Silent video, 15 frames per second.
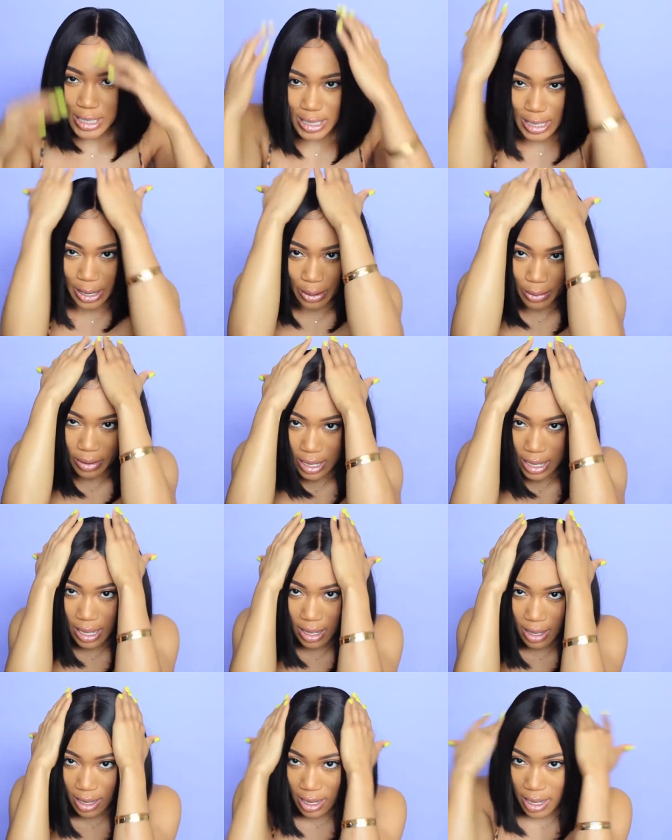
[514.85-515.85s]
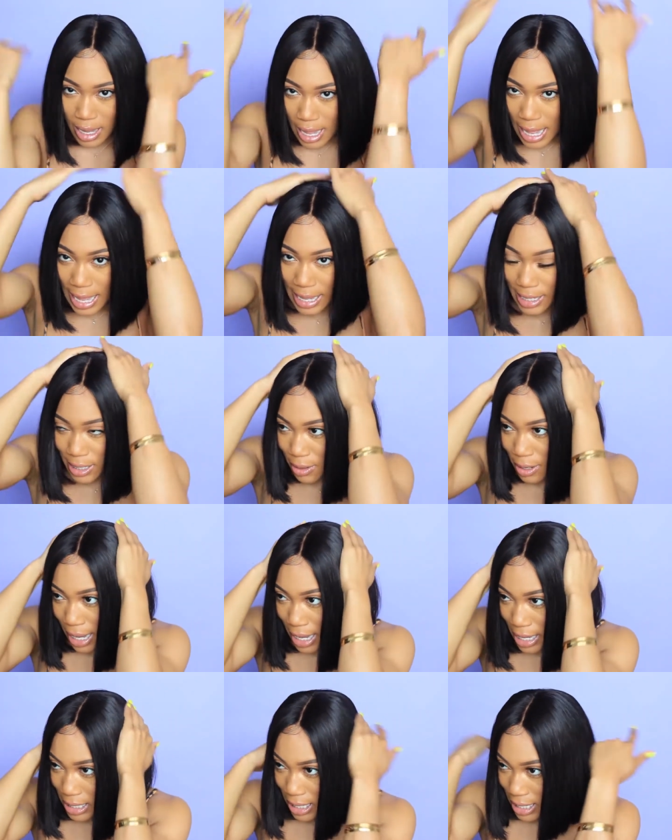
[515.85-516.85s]
So as you
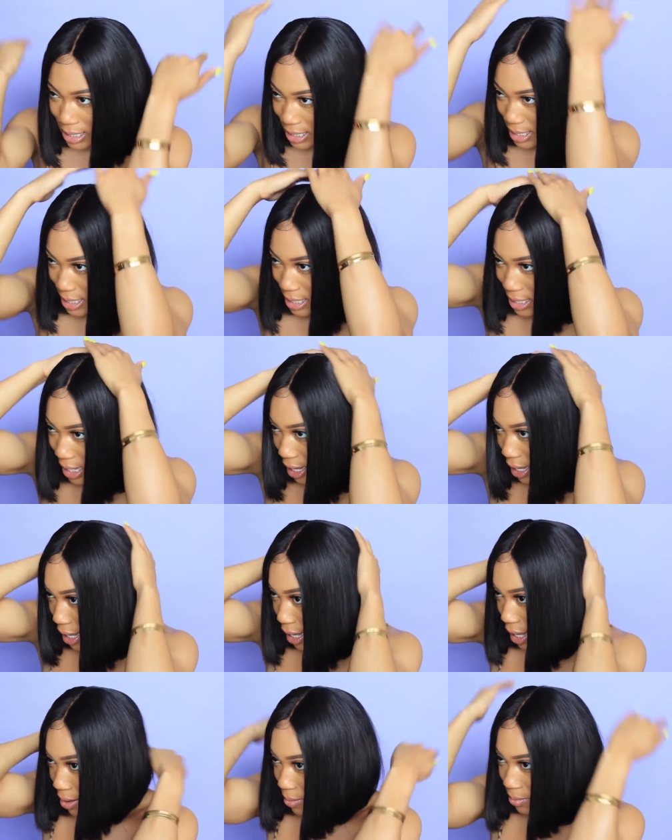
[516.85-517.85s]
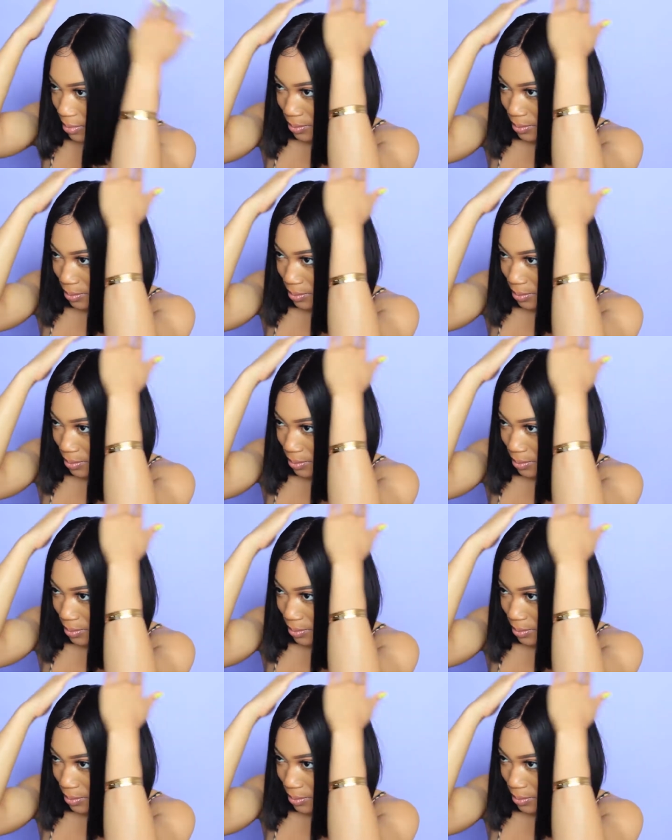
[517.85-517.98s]
guys can see,